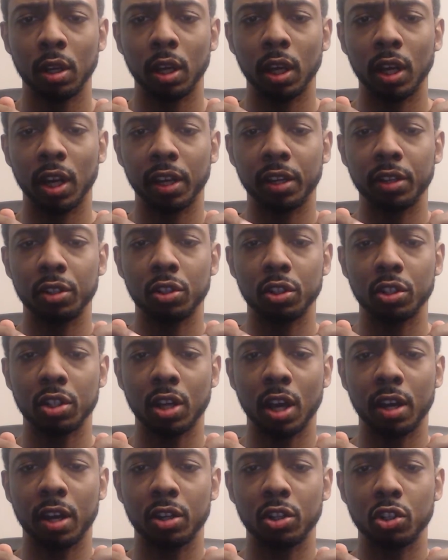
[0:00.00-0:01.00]
And I can just
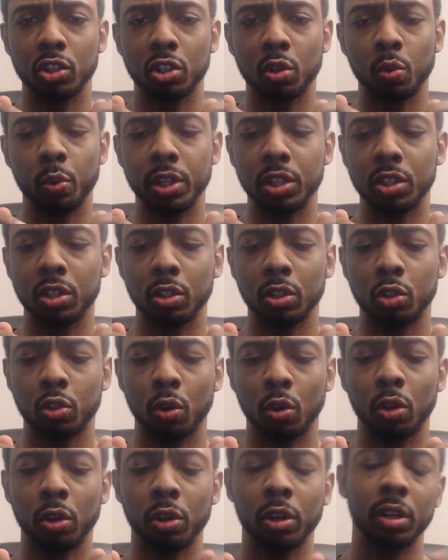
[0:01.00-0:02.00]
kind of just squeeze the
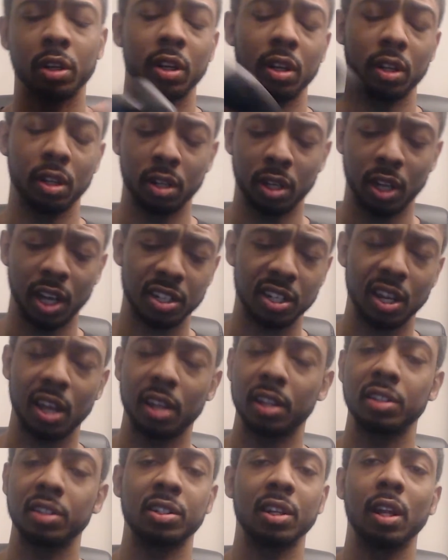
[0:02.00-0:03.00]
controller. And that's
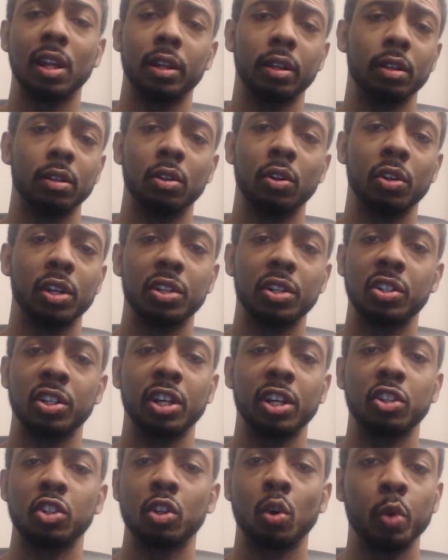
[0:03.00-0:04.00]
how they sell it. You know, they
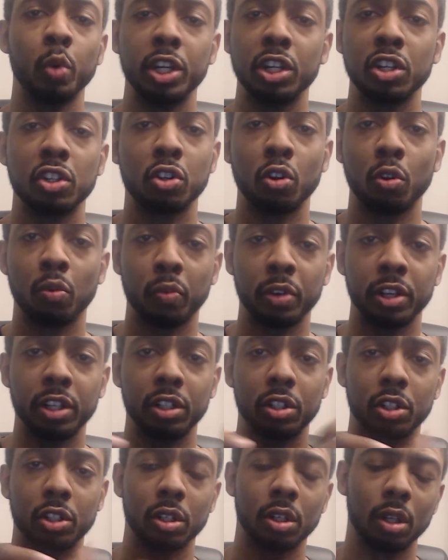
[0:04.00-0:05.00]
say squeeze, don't
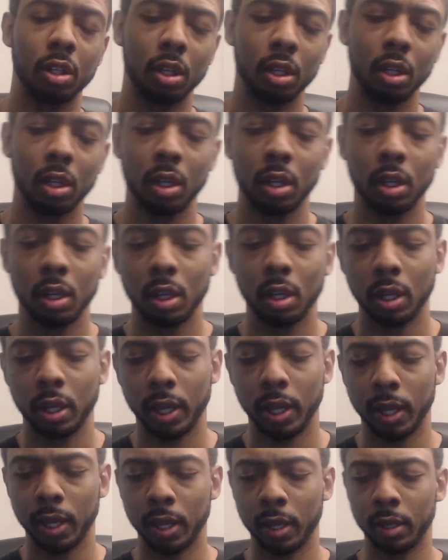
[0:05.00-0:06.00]
reach.
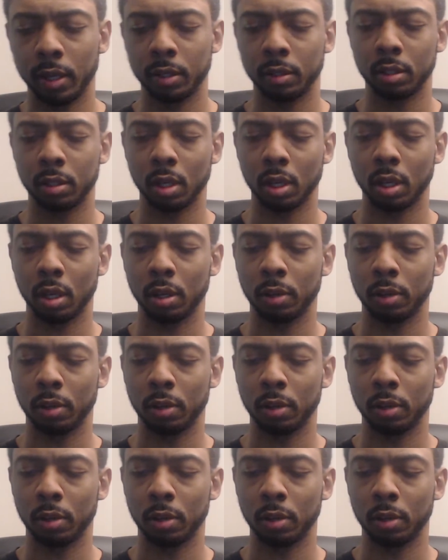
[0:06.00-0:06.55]
And